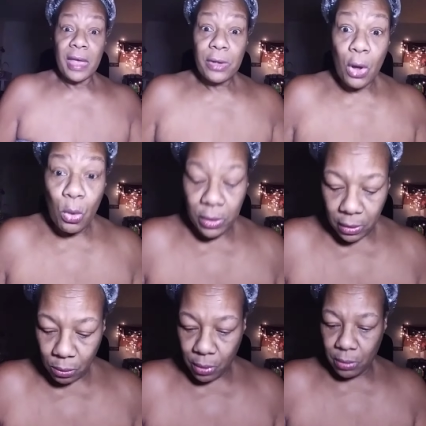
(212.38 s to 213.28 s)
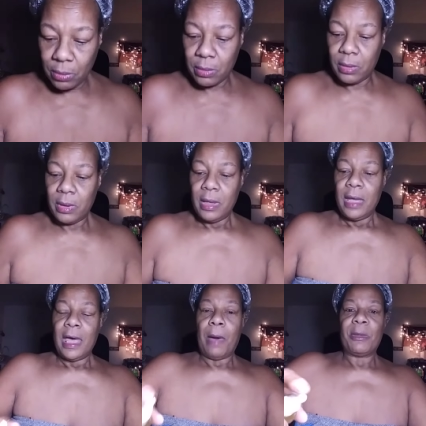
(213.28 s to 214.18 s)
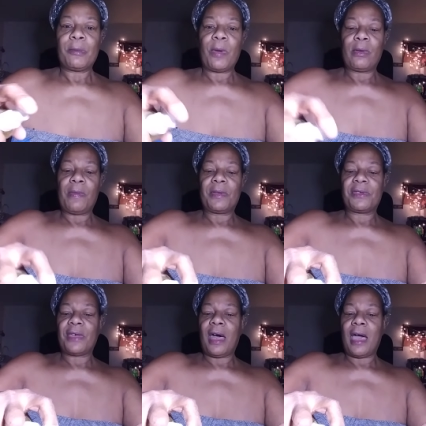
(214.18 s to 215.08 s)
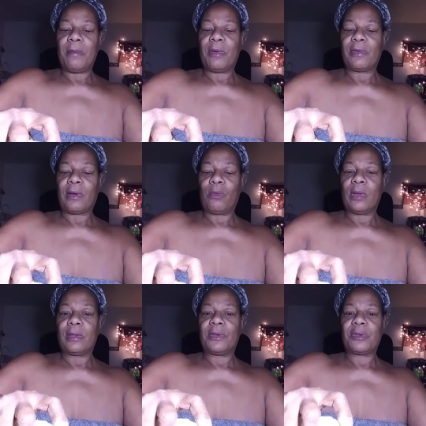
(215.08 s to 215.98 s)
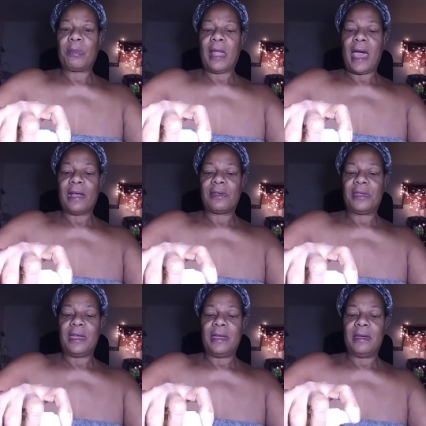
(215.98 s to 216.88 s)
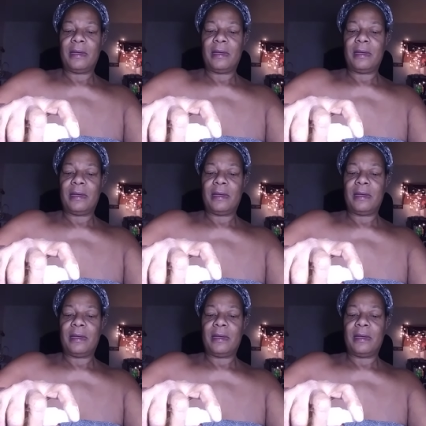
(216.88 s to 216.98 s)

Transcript: and coconut oil. I'm going to spray it on the side because I don't want to splash the